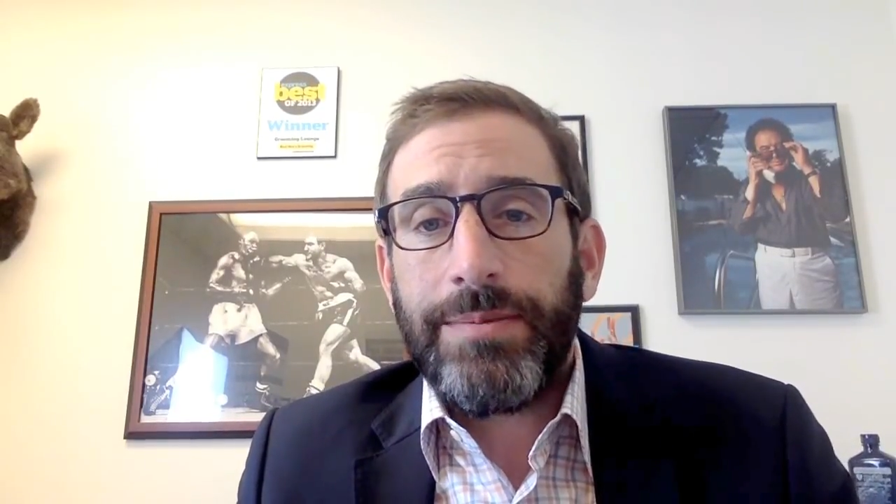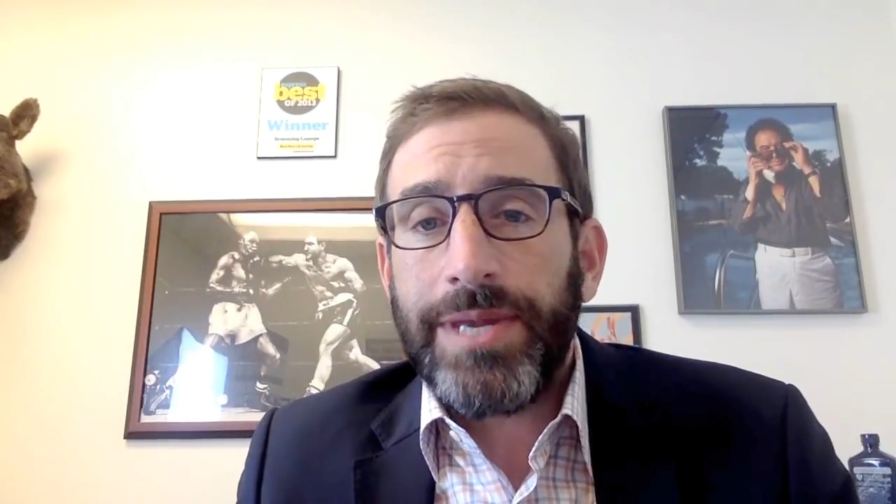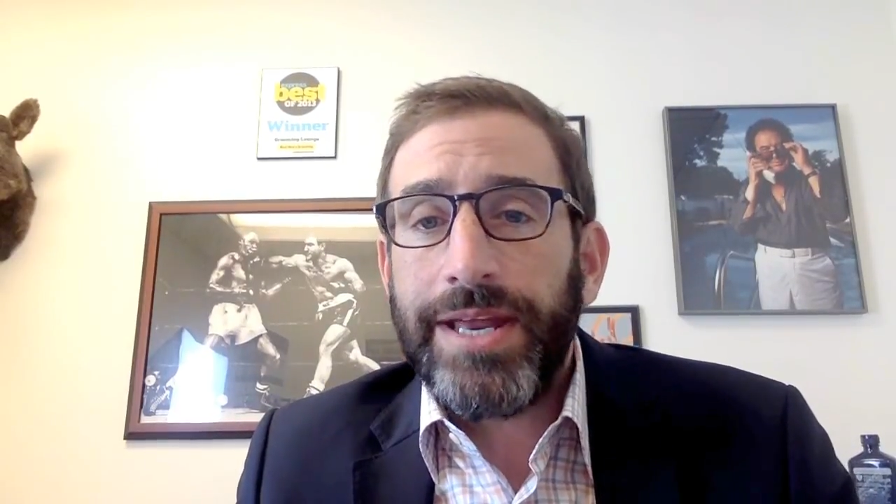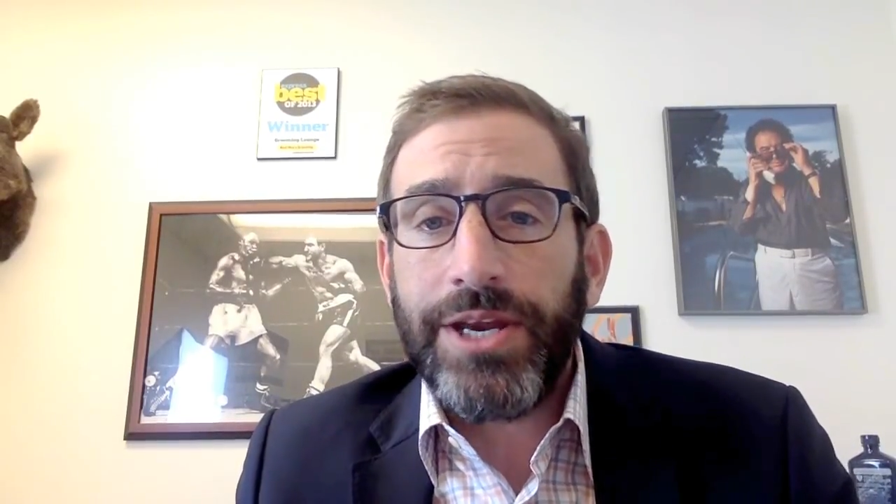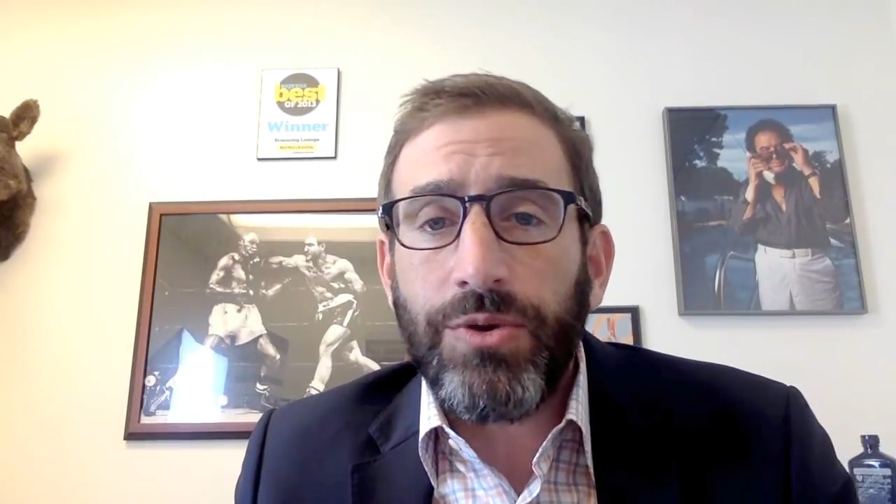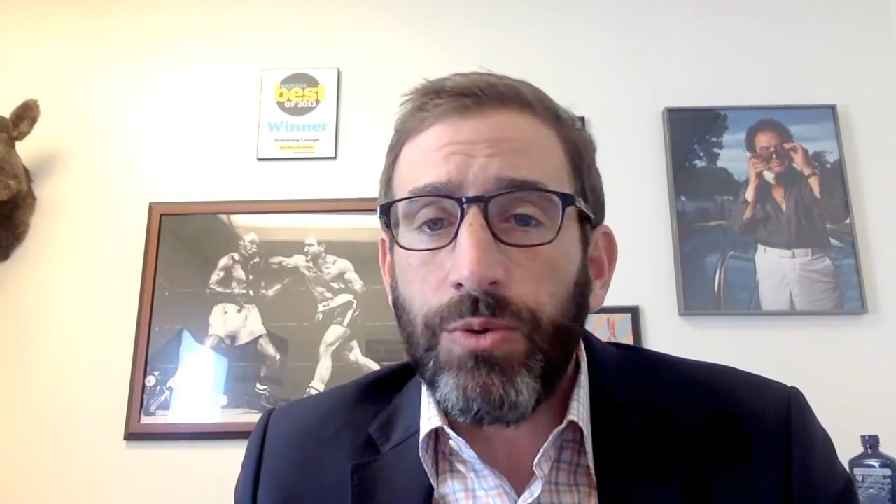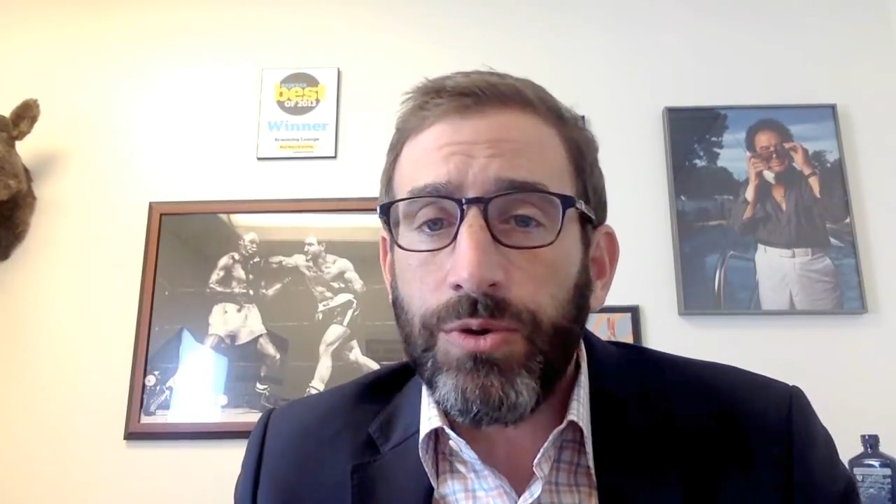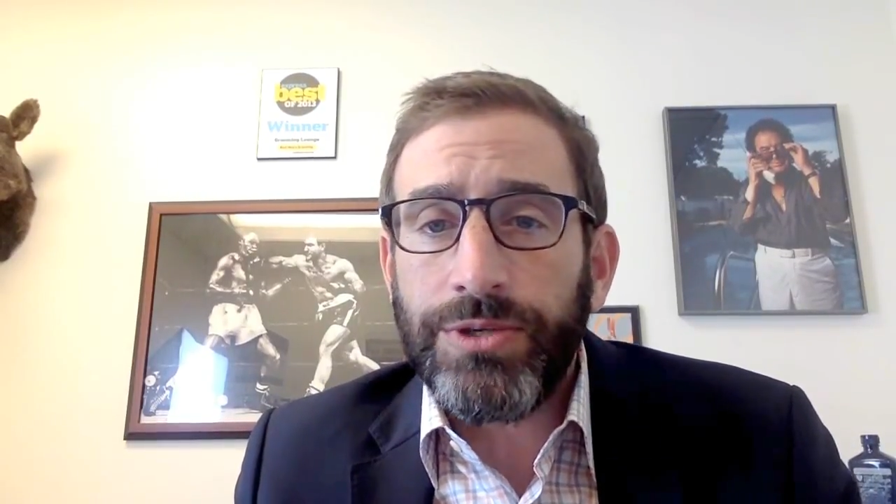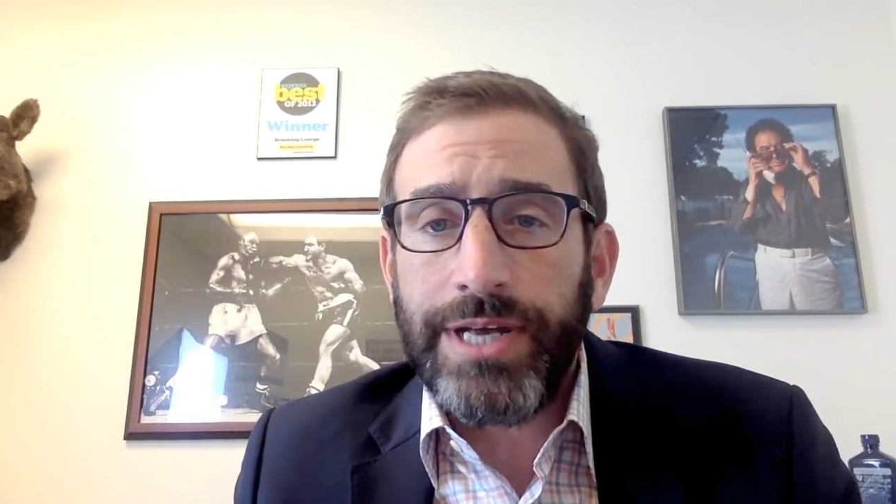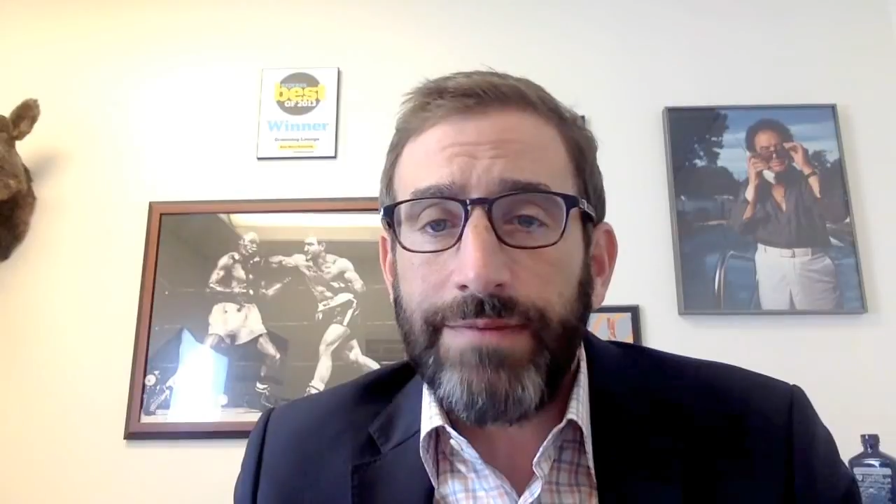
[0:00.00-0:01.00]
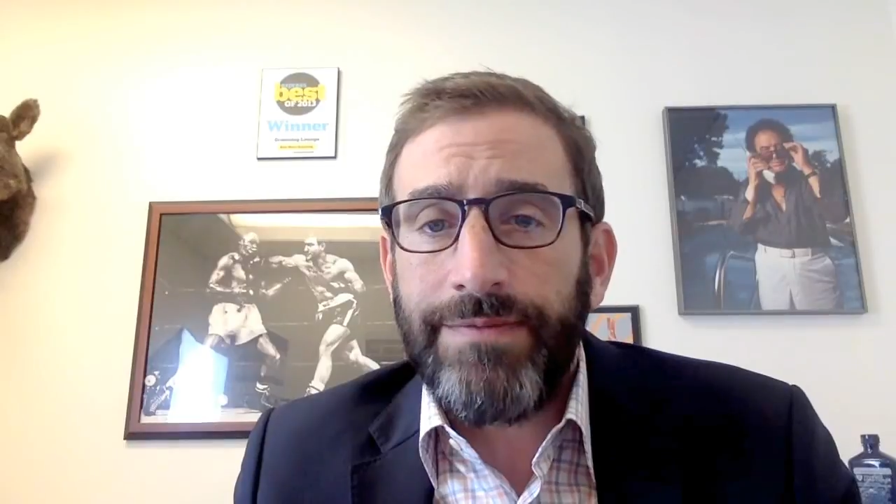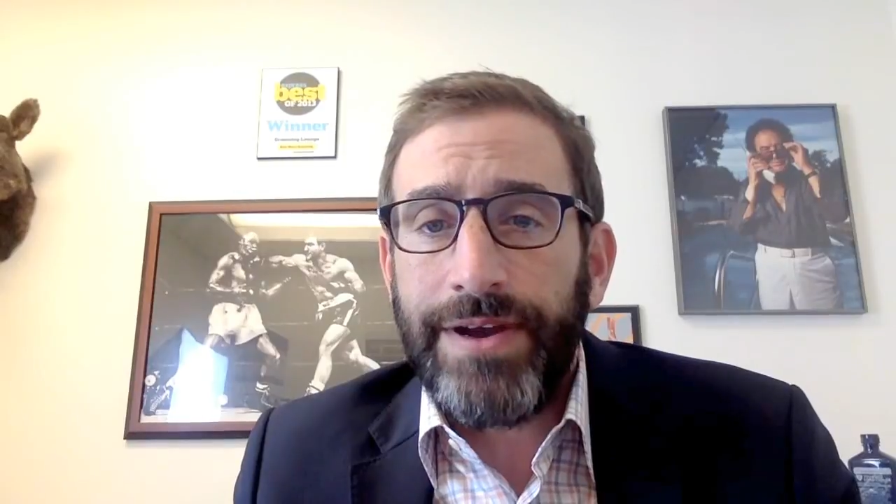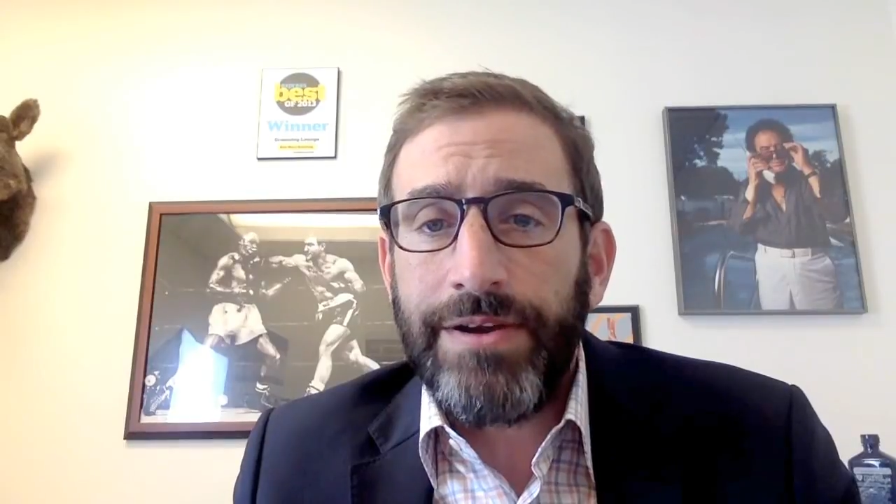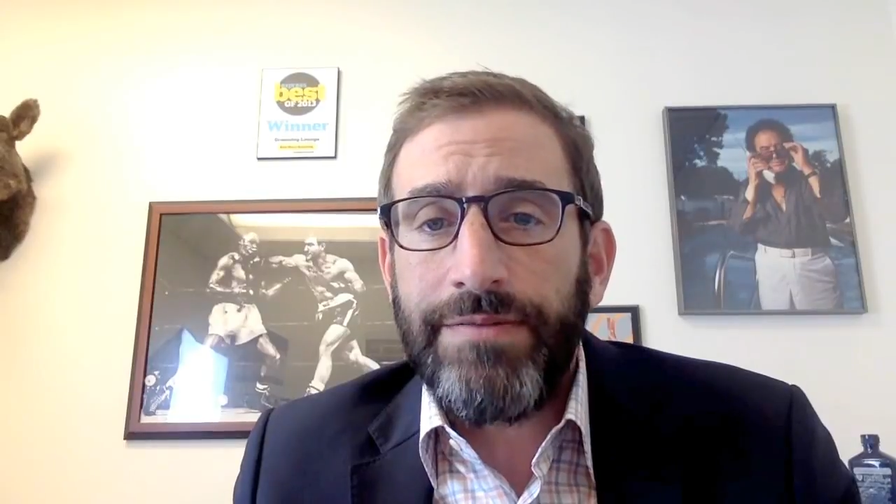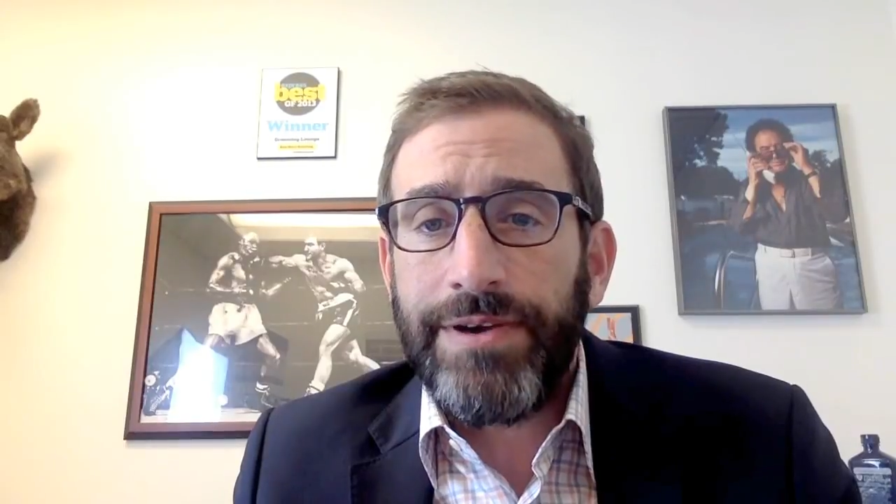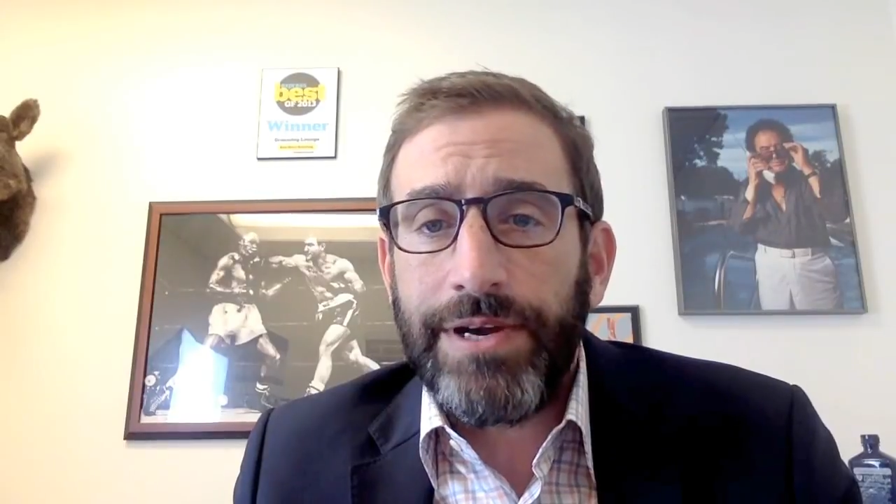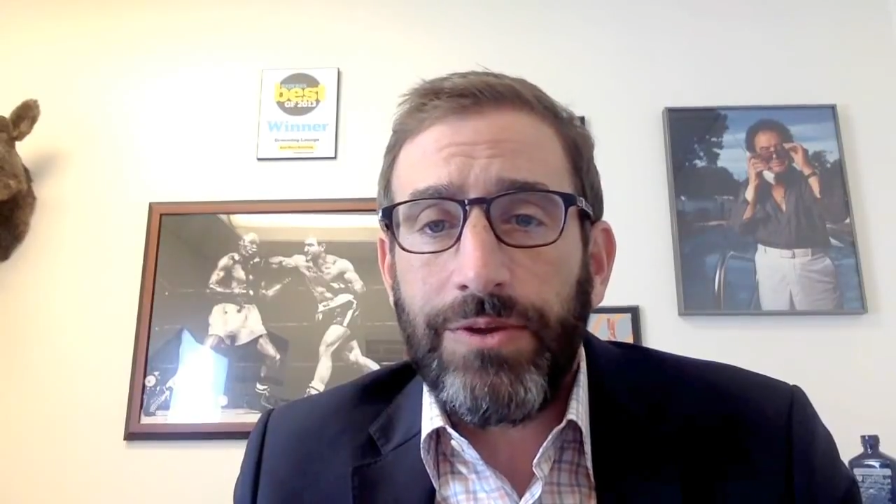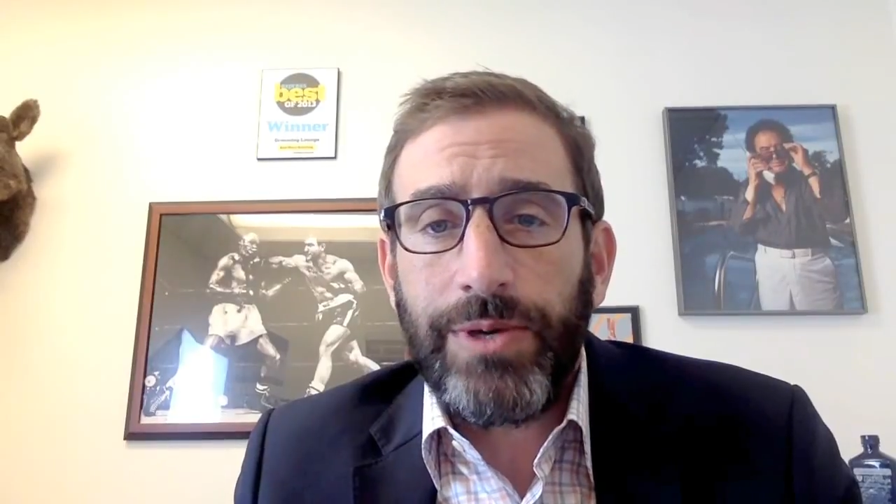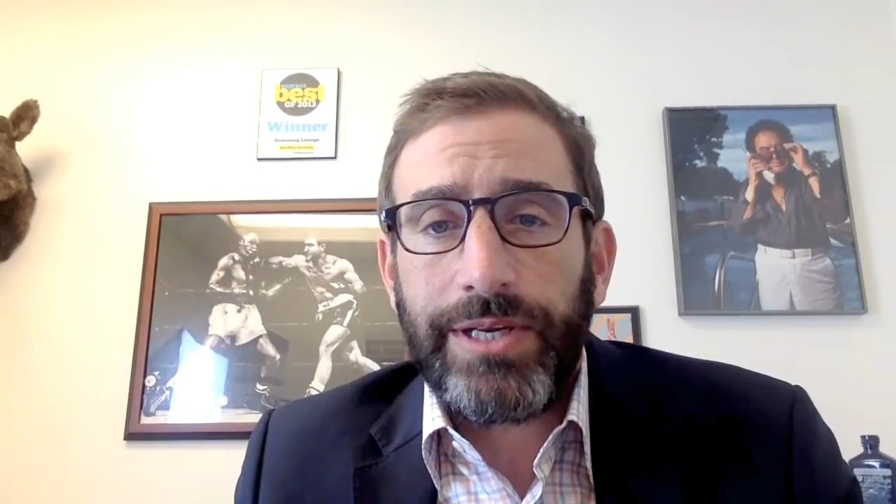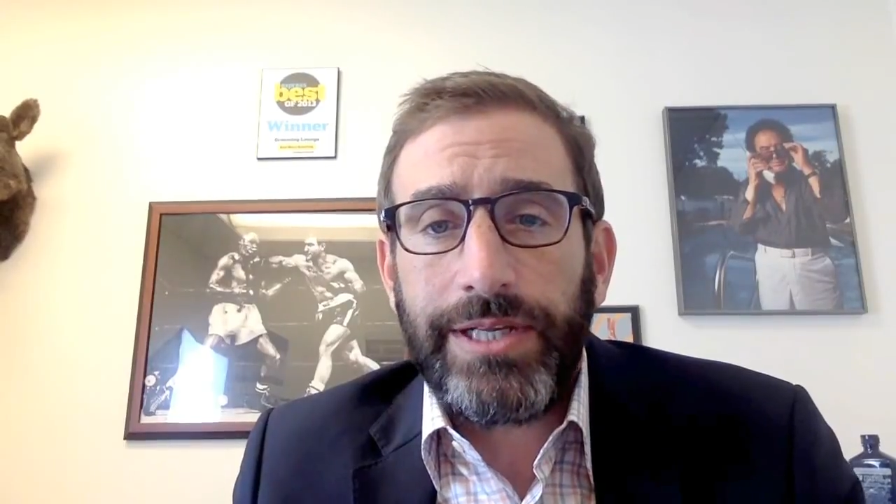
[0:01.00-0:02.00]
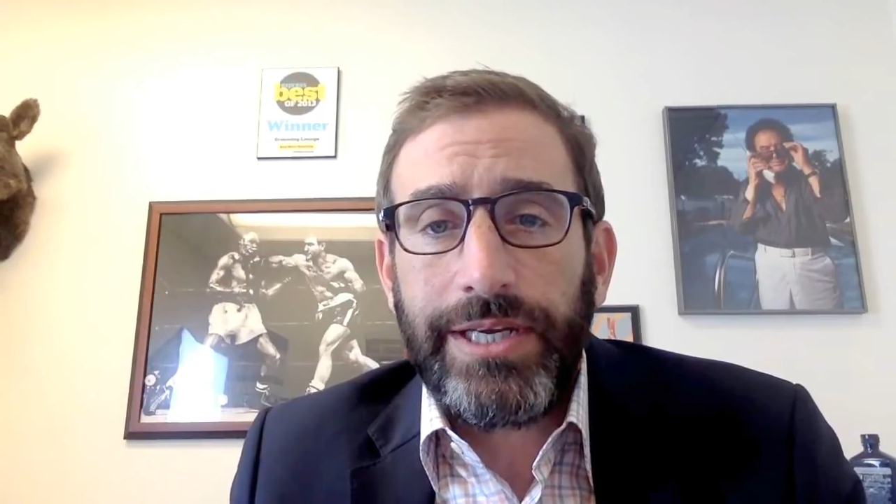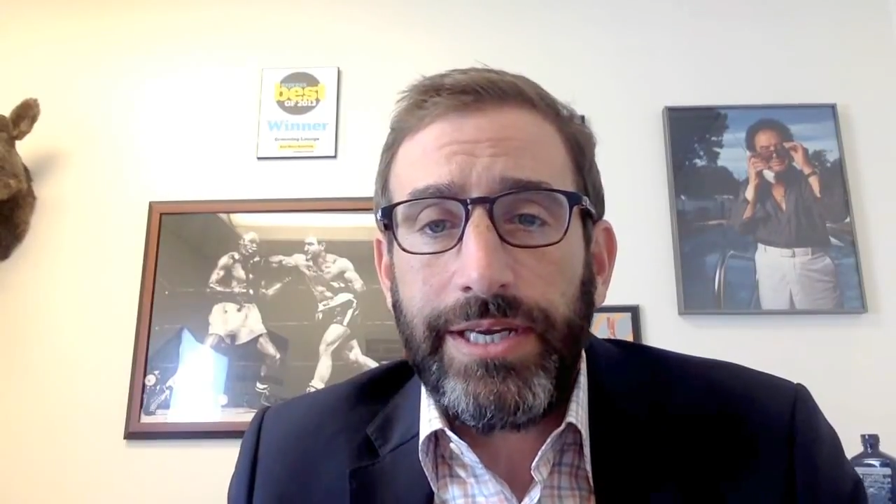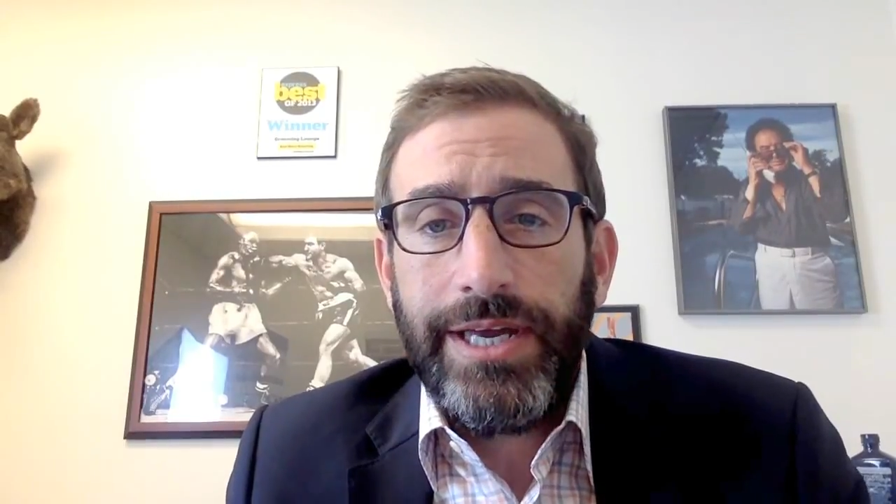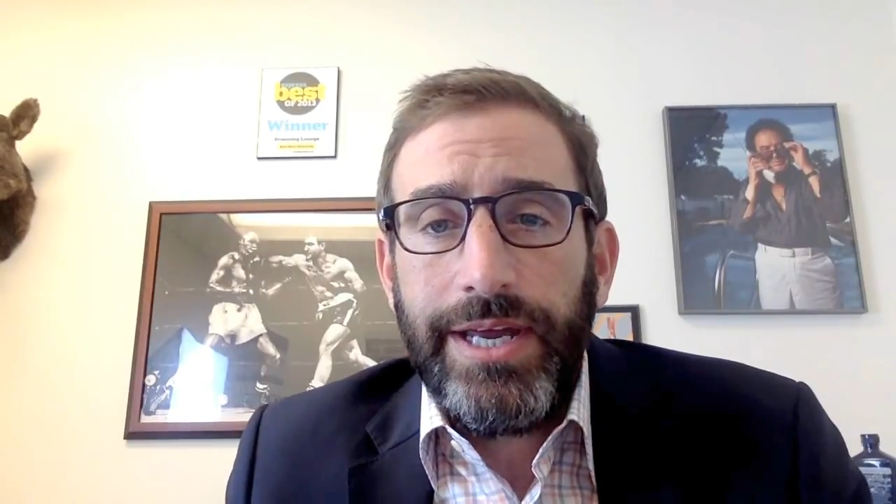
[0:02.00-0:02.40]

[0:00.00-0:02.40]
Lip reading: getting your orders out very, very quickly,